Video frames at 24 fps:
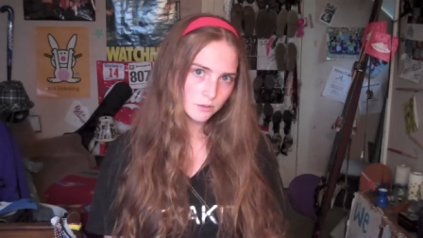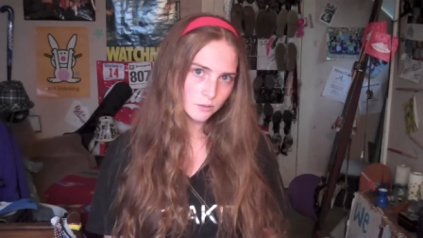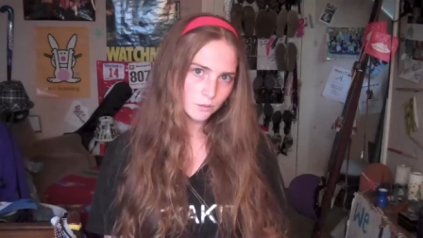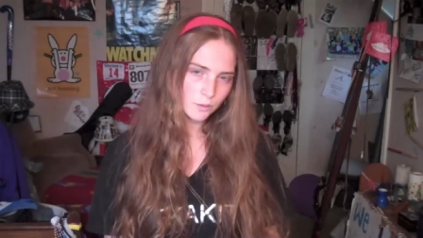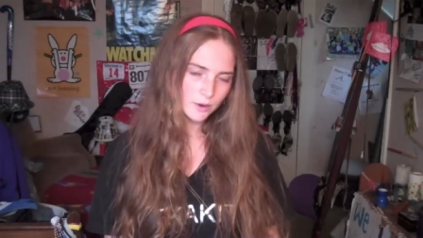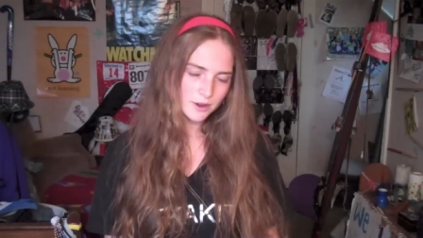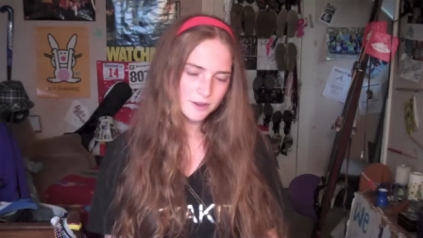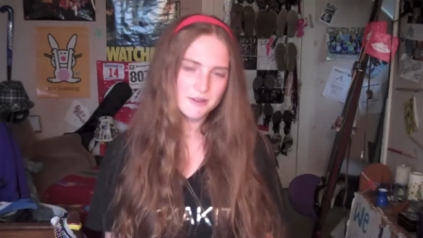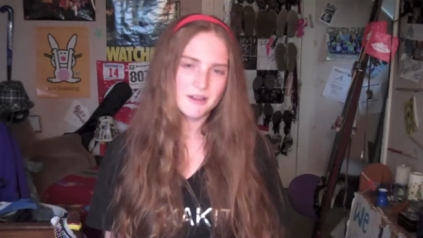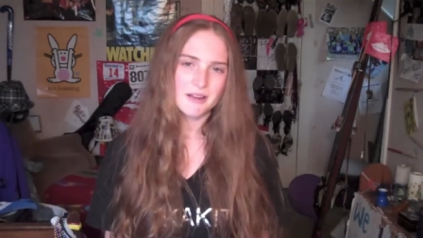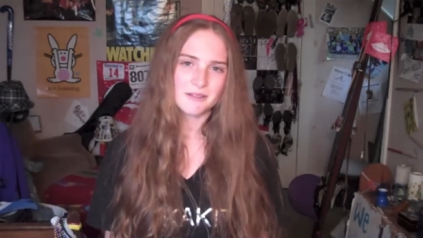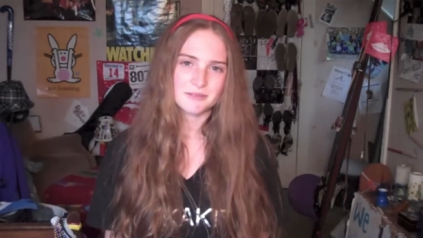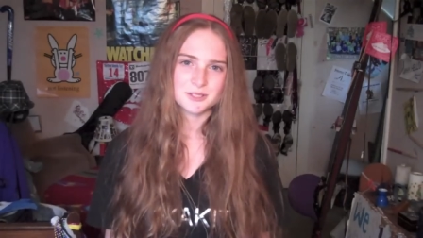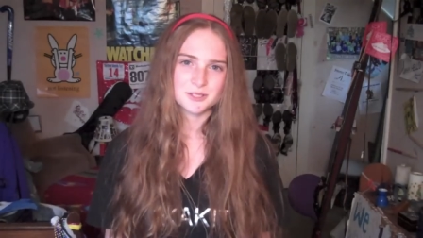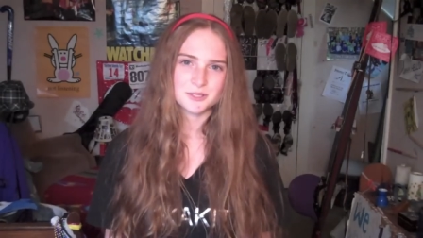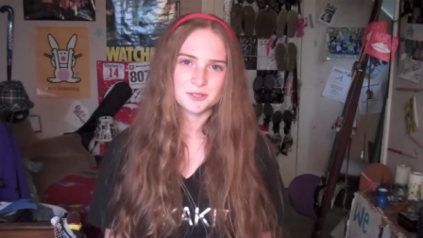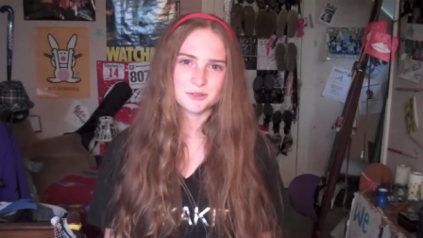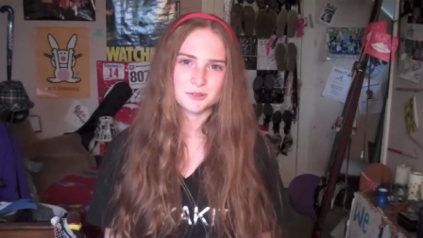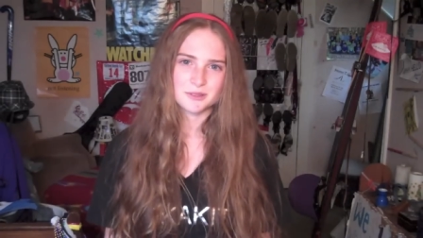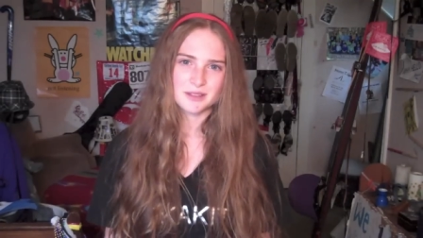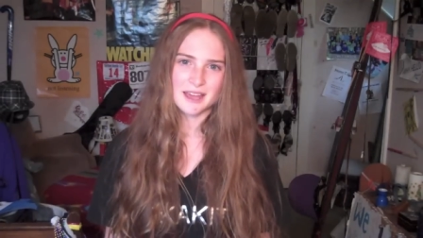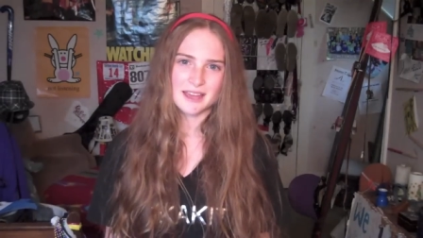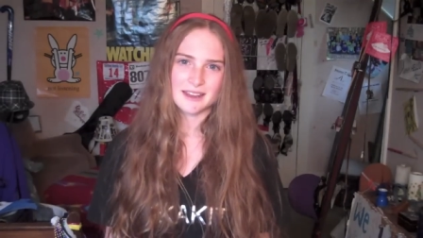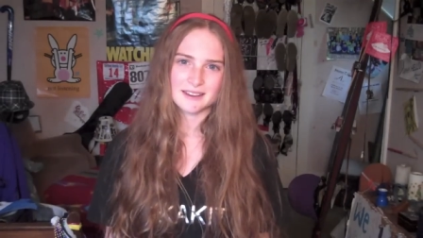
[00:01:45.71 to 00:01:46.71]
What you have to
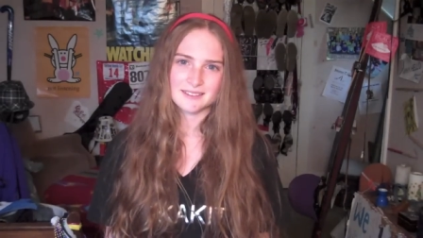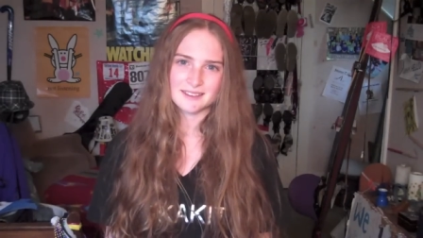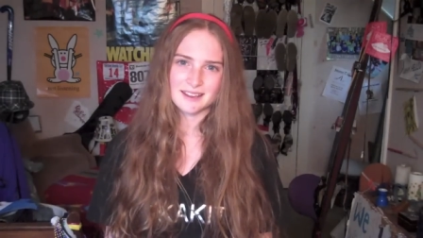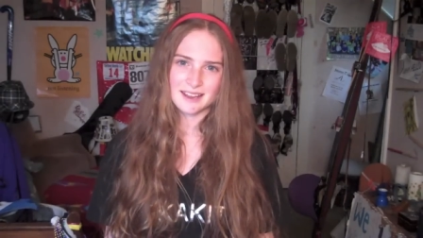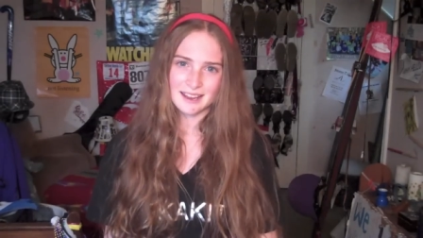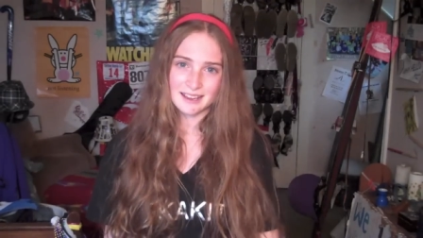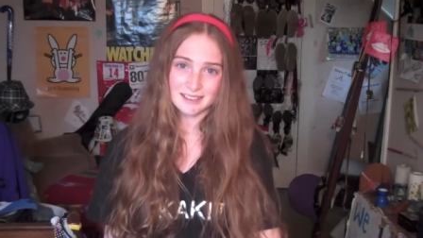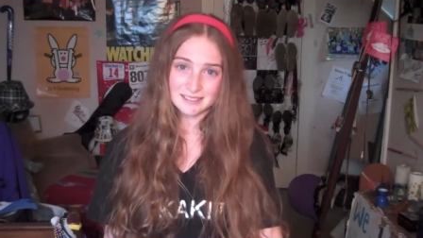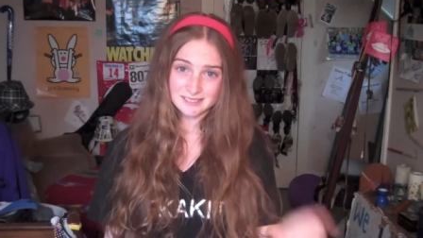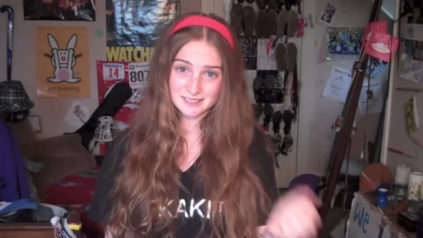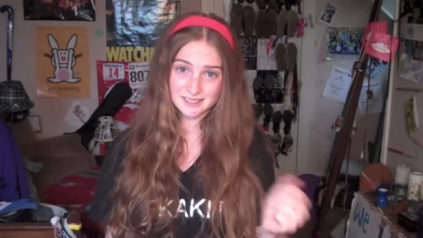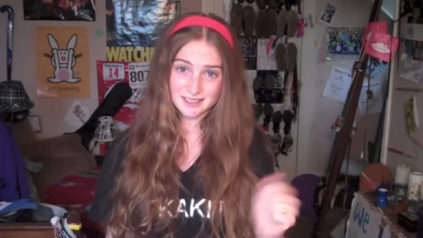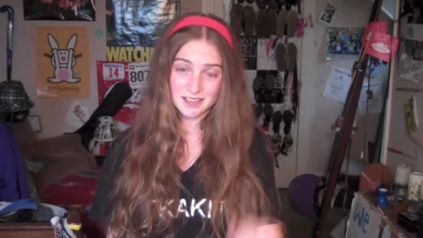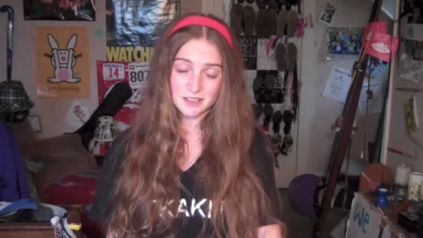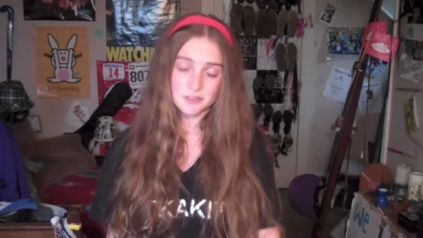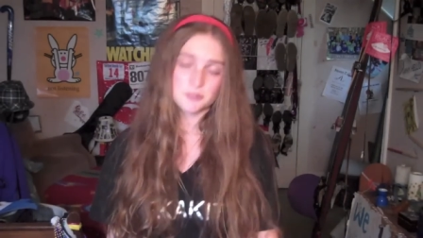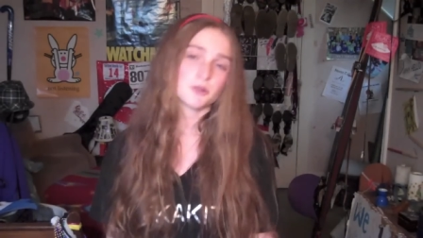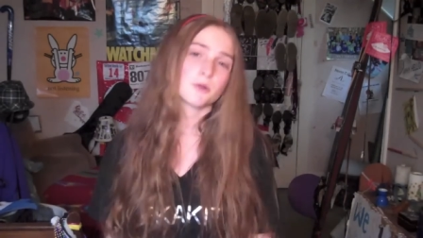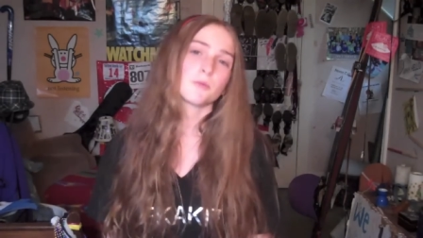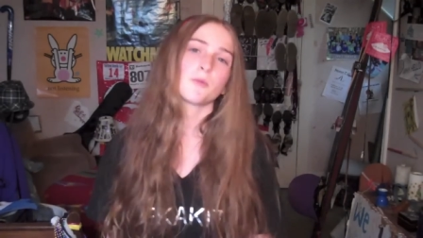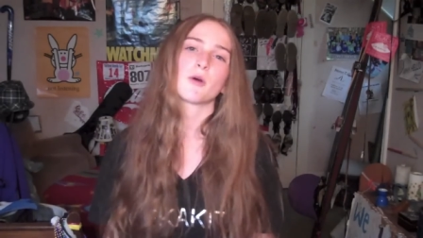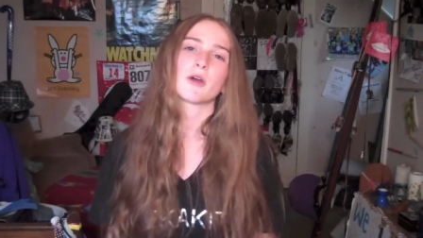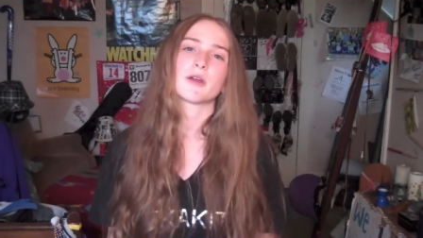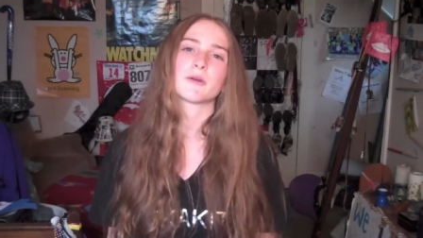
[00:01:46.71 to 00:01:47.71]
do then is get
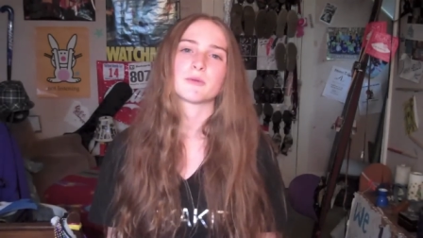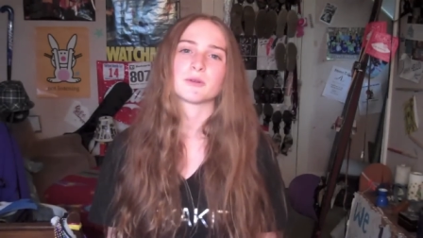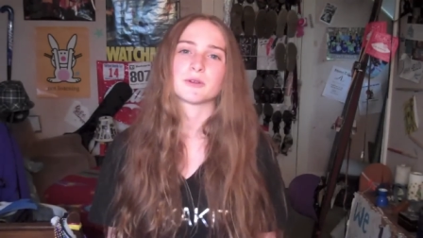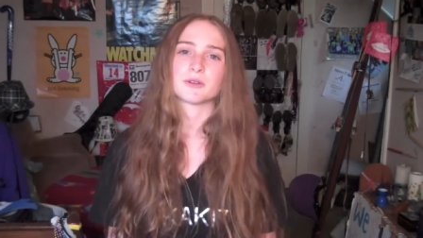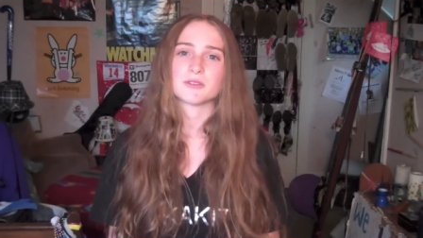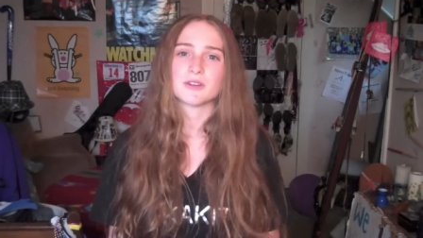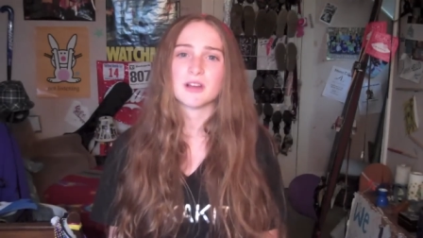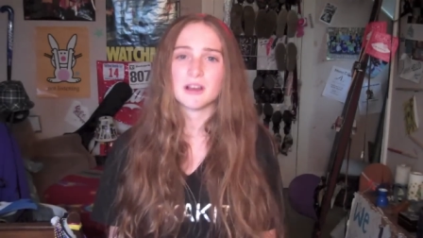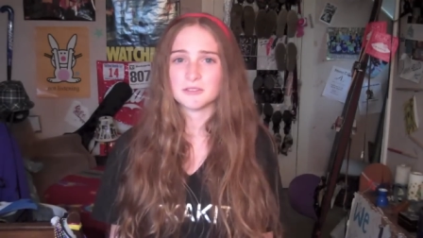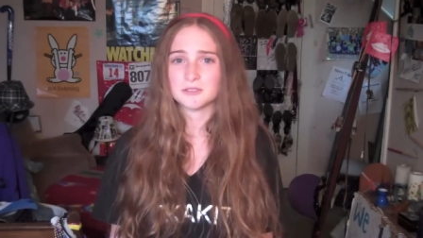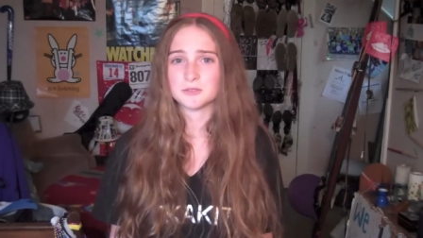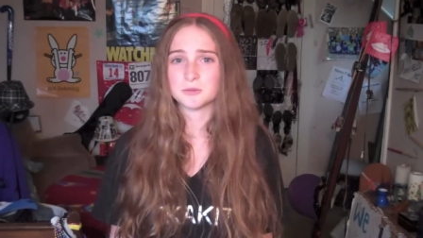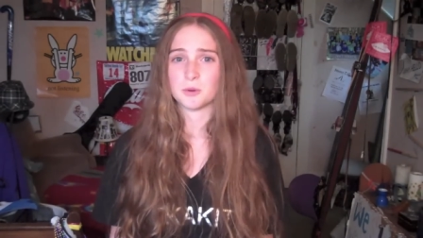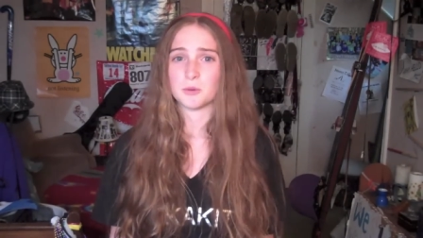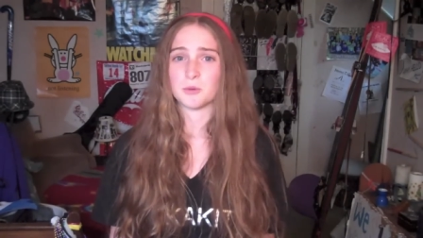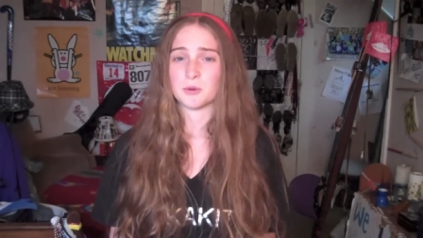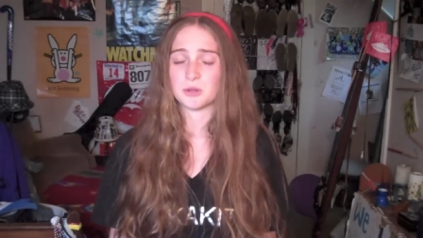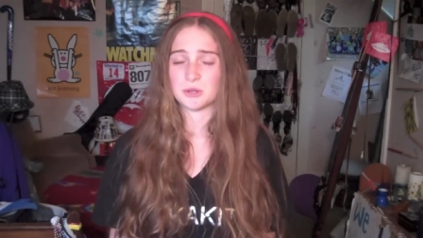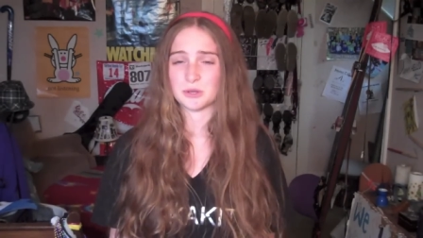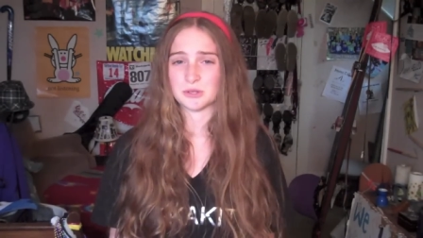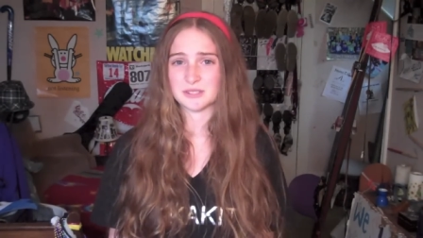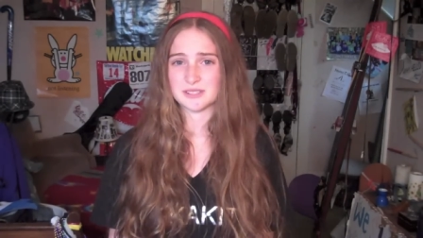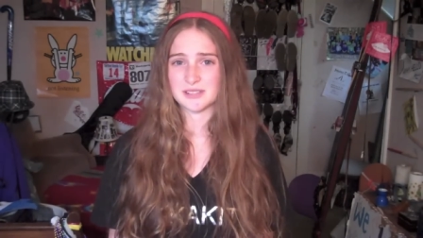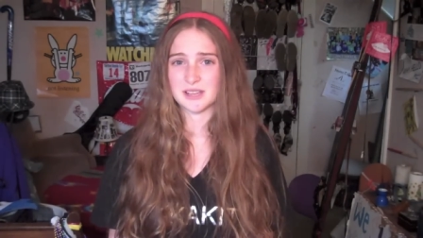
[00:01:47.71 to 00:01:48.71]
to a point where you're comfortable
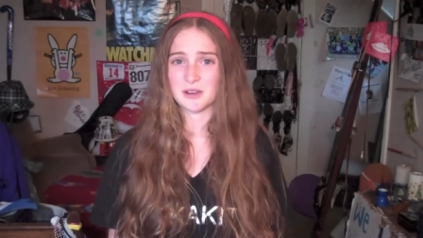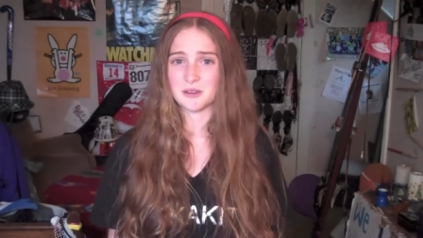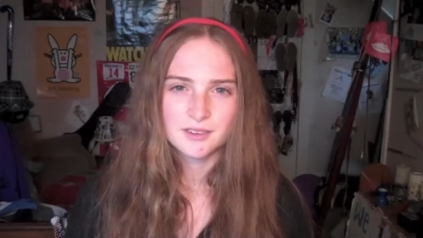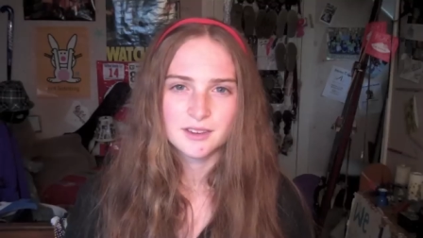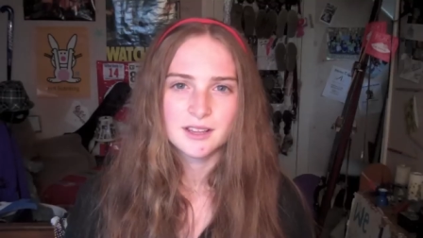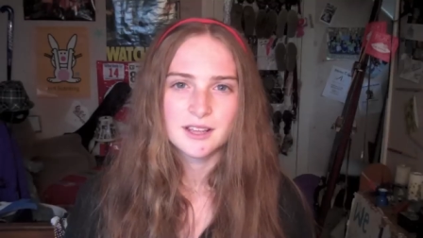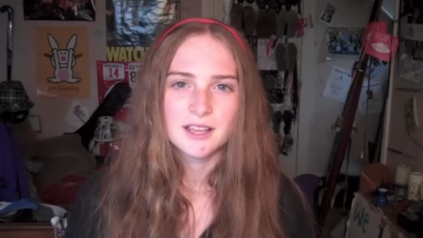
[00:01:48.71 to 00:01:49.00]
with yourself.